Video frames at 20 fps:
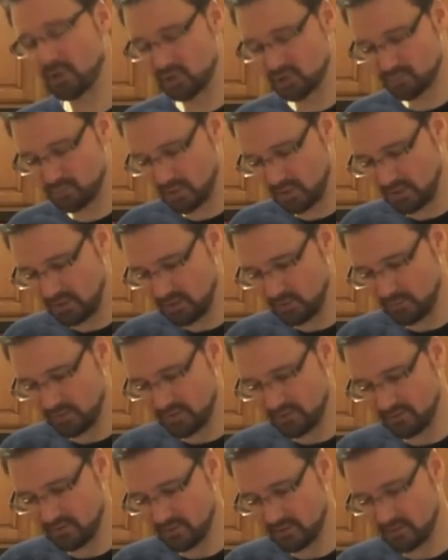much, but a little
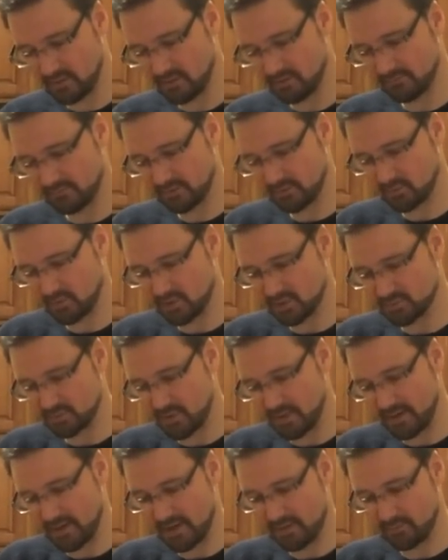bit of the, of the crushed
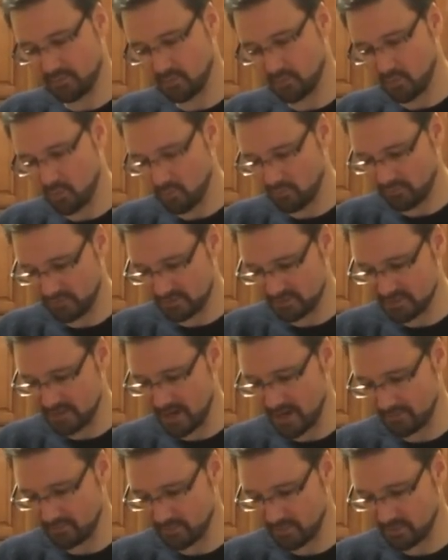pineapple over the
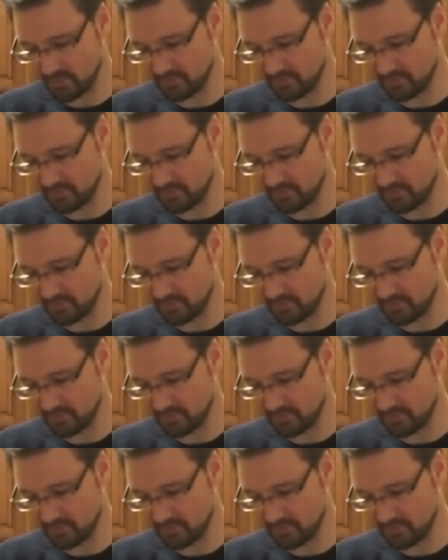top